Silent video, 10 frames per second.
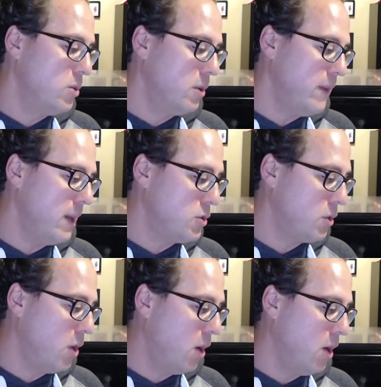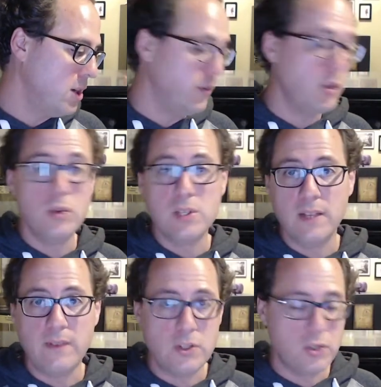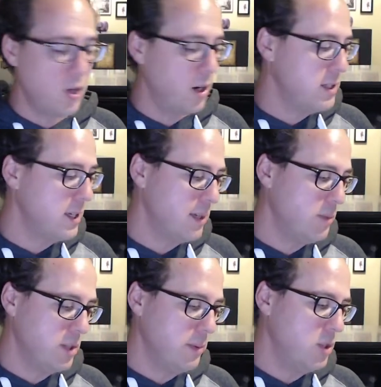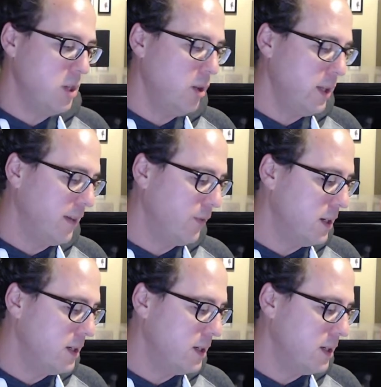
adventure cards if you're using the adventure card system, which is totally different.